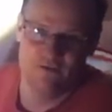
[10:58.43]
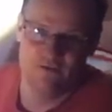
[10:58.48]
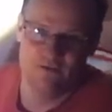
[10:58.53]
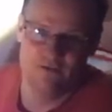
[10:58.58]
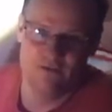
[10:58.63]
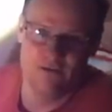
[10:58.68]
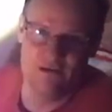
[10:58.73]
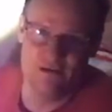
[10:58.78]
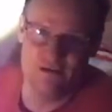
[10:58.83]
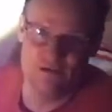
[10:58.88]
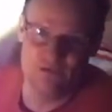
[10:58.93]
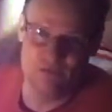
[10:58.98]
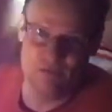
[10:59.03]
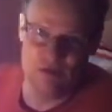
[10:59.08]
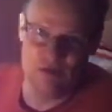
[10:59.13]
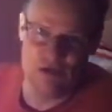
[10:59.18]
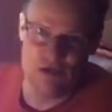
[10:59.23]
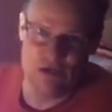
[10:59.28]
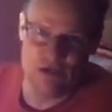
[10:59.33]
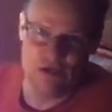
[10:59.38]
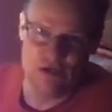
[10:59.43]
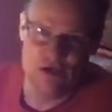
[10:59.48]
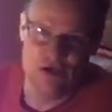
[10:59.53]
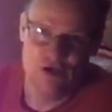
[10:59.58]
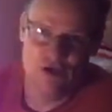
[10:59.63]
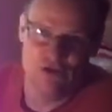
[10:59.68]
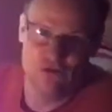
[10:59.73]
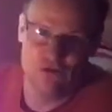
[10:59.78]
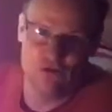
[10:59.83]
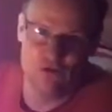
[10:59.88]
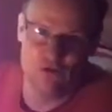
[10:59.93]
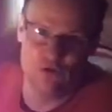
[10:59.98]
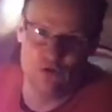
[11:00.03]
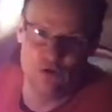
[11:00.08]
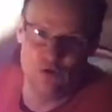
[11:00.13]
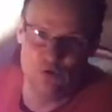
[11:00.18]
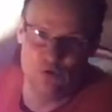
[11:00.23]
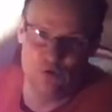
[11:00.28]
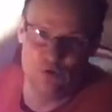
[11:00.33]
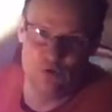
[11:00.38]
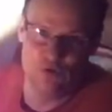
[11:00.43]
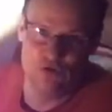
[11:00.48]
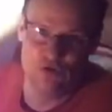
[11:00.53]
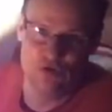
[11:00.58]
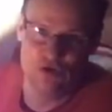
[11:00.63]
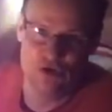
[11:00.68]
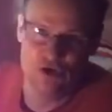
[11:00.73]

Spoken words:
It's me, the huge,